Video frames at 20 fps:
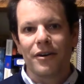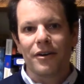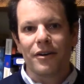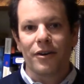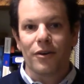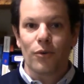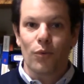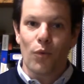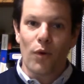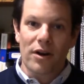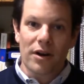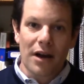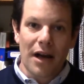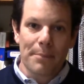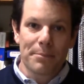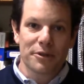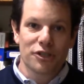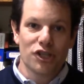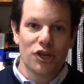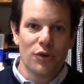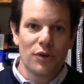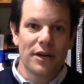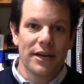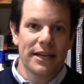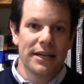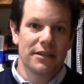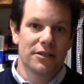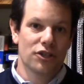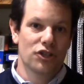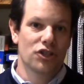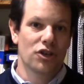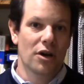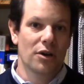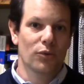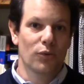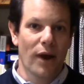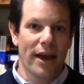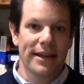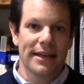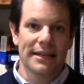what an opportunity to start
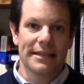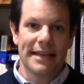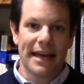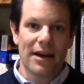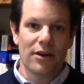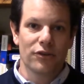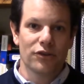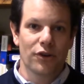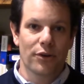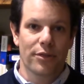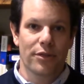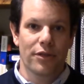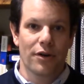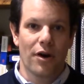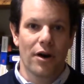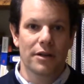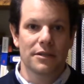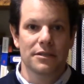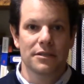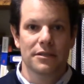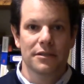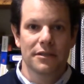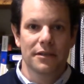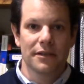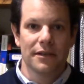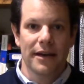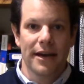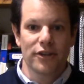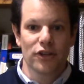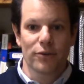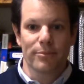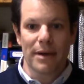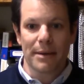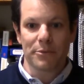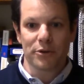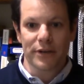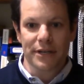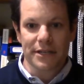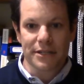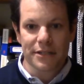writing down your thoughts and your
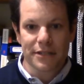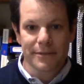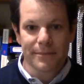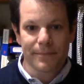memories.